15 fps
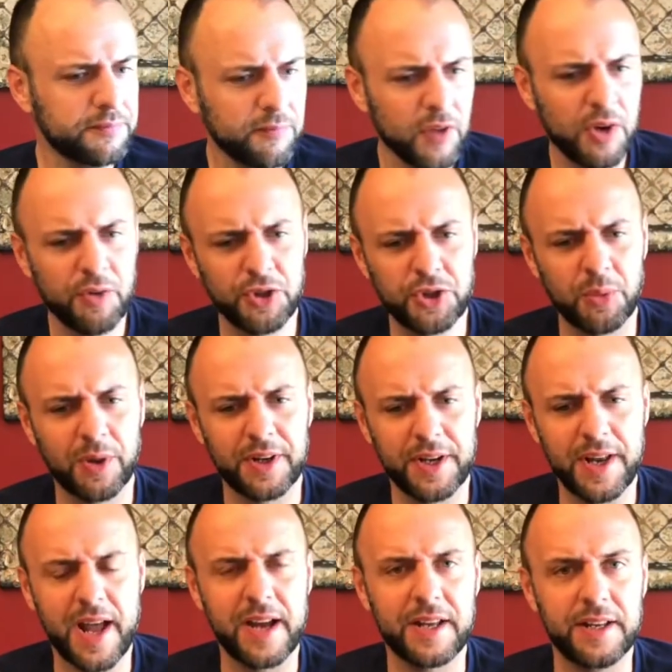Originally wanted to
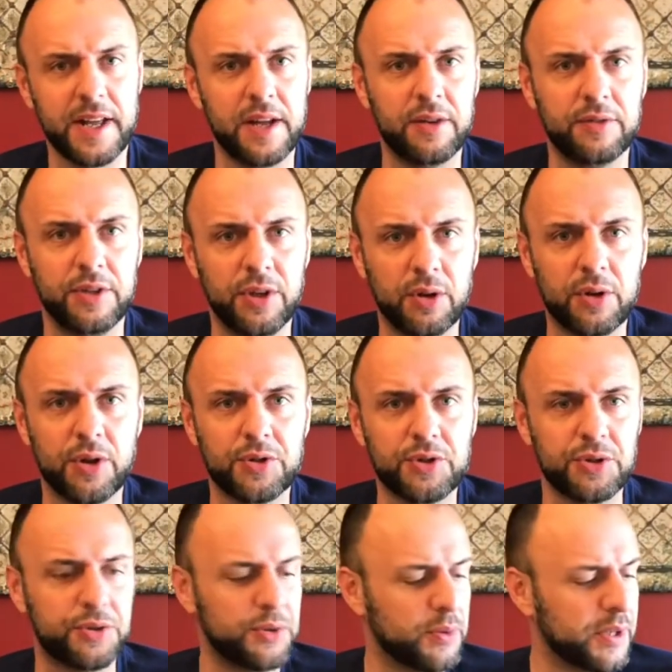knock it down, you know,
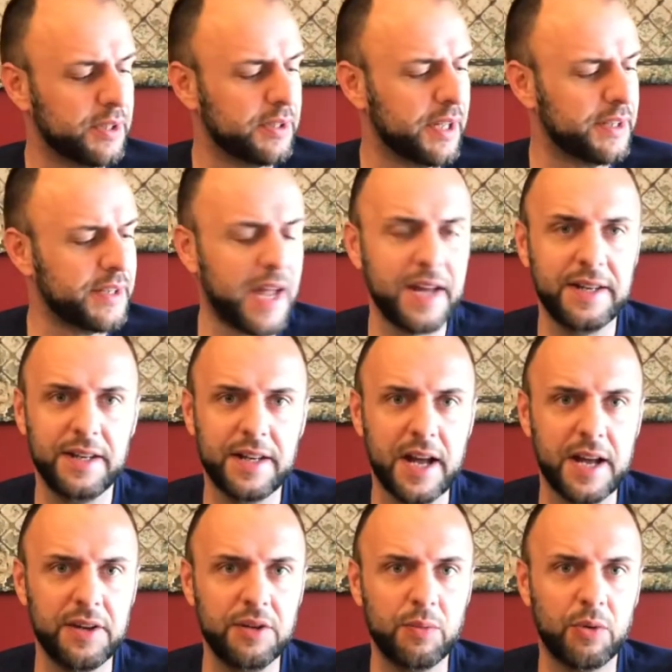closer to a
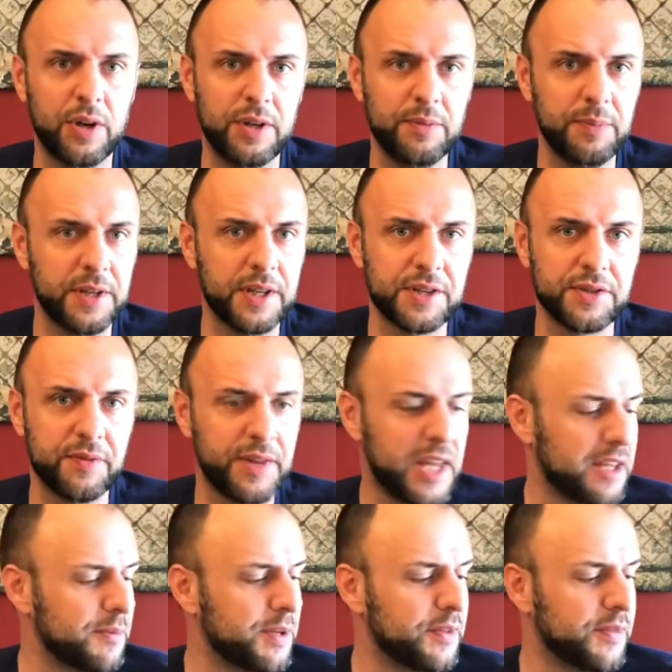90-91 because of the
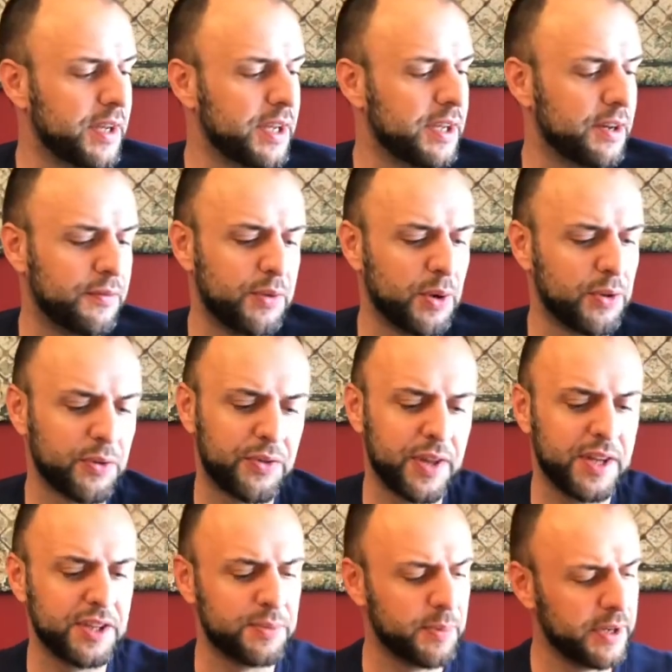ABV and a few other
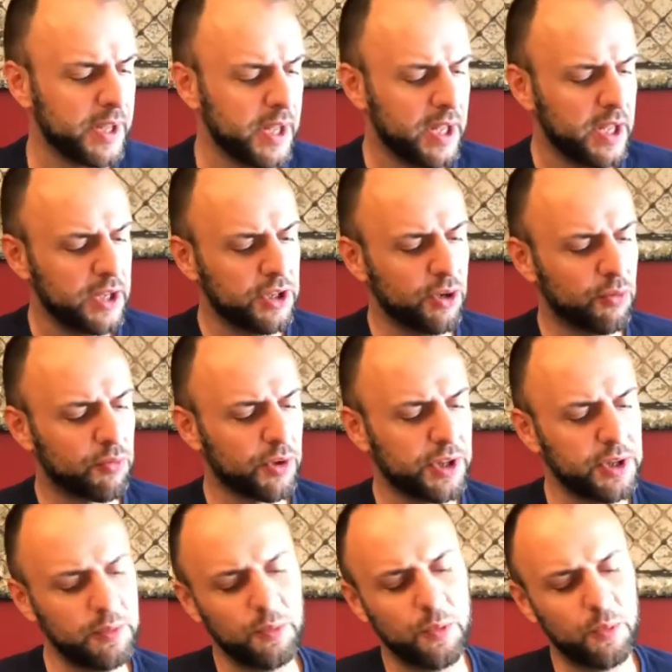things. But, you know, really
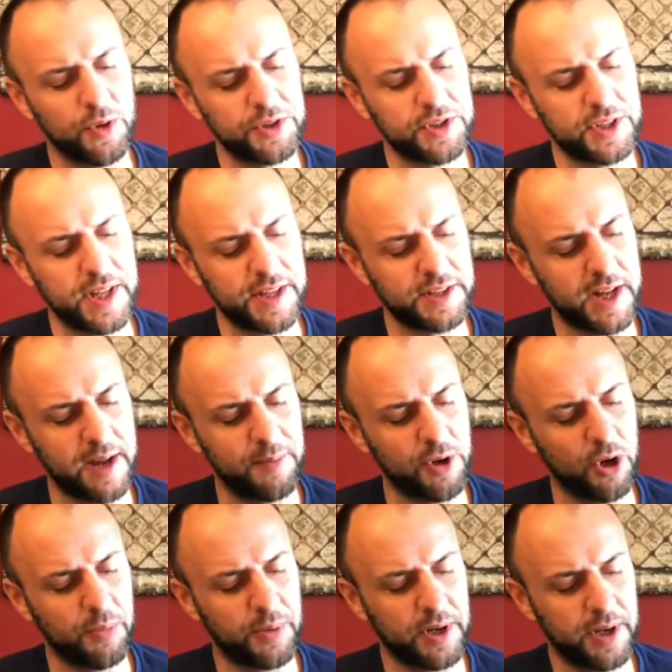once it had time to
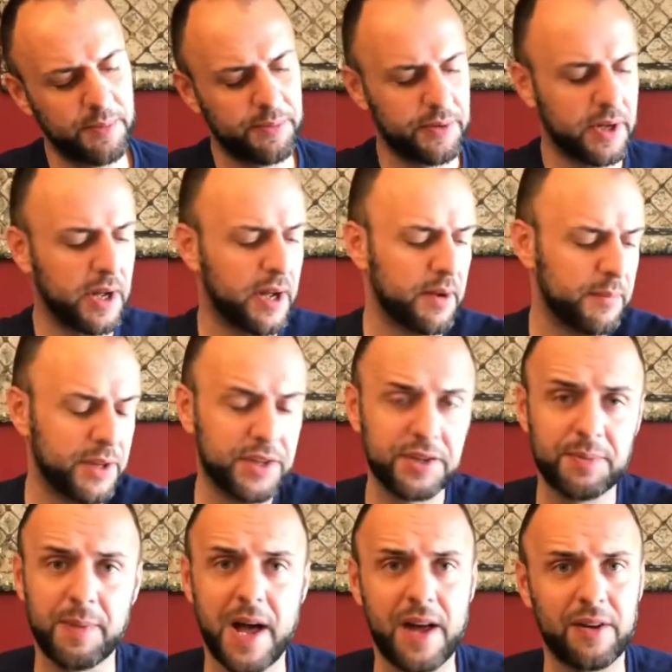open up, and this
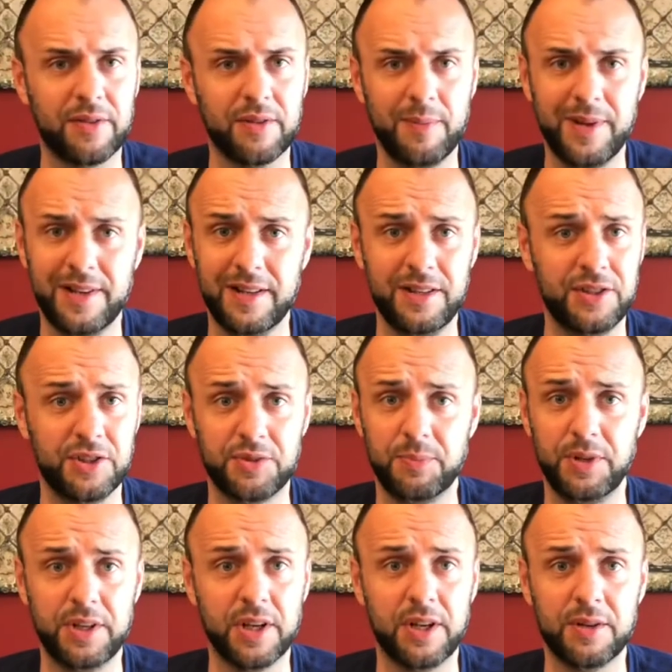bottle, man, it just
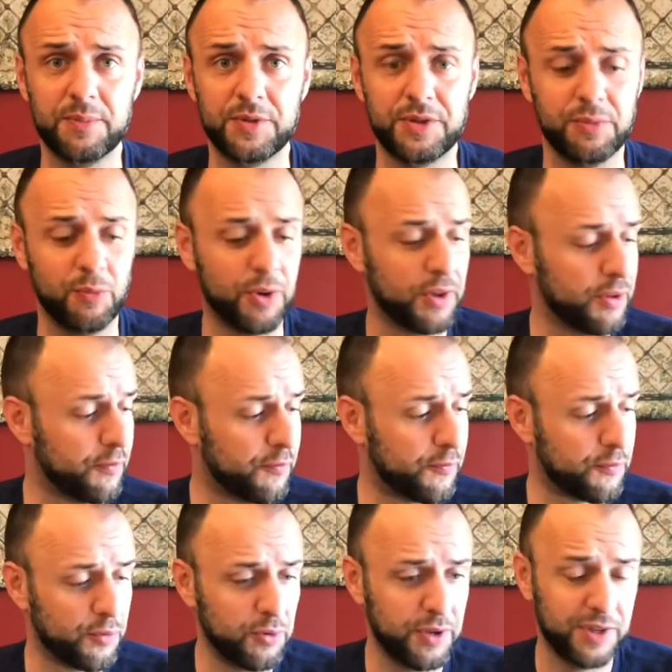becomes one of the
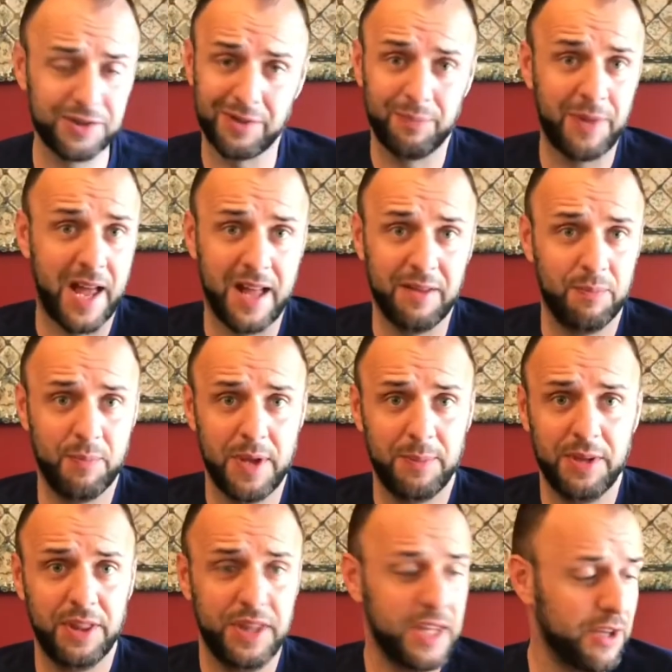fruitiest, if not
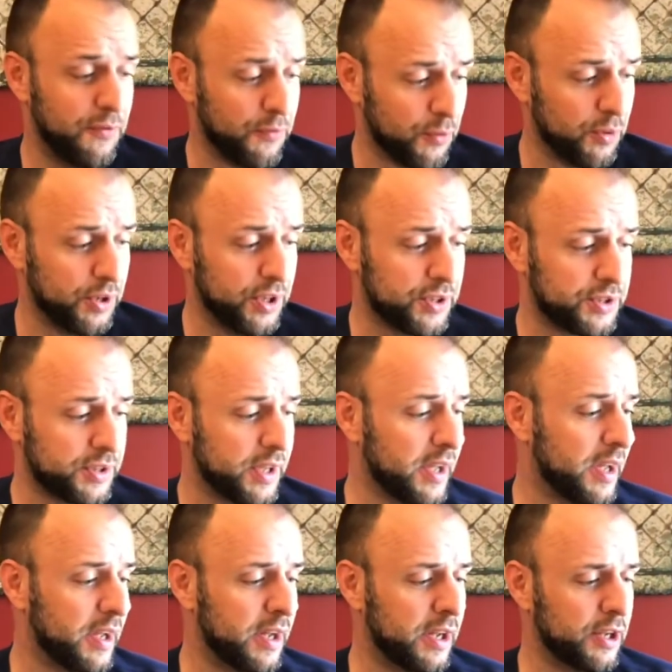maybe the fruitiest
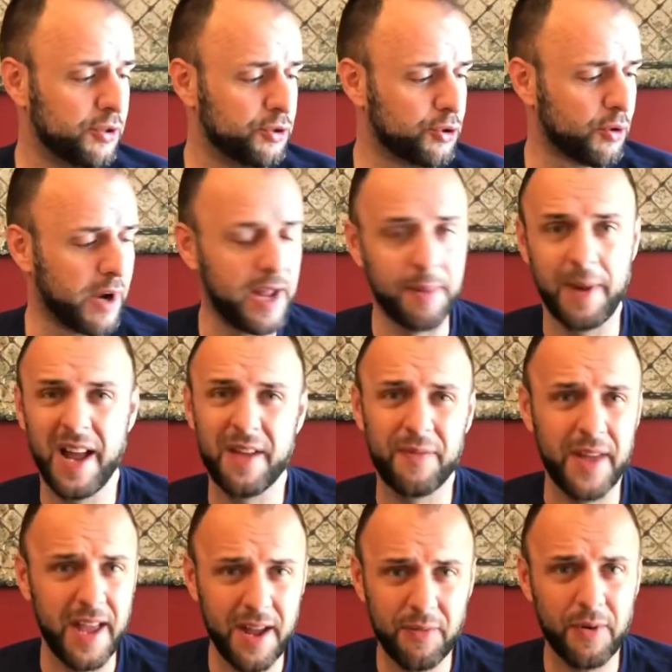dram I've
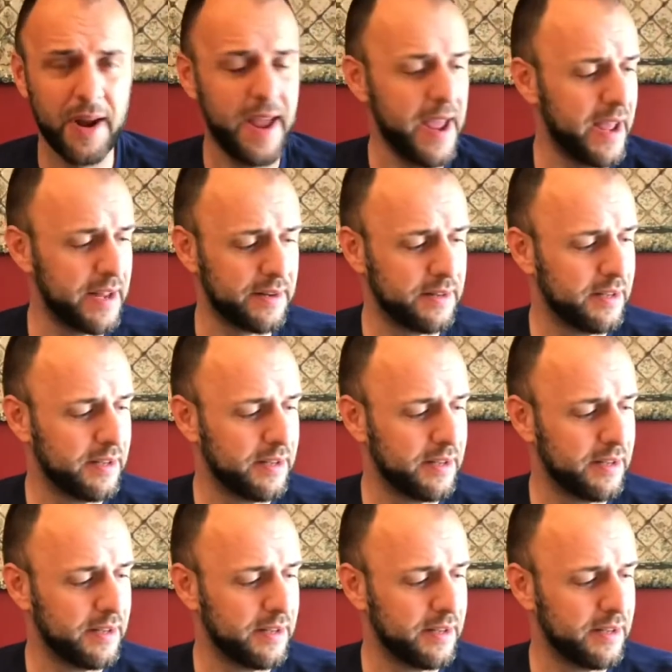ever had.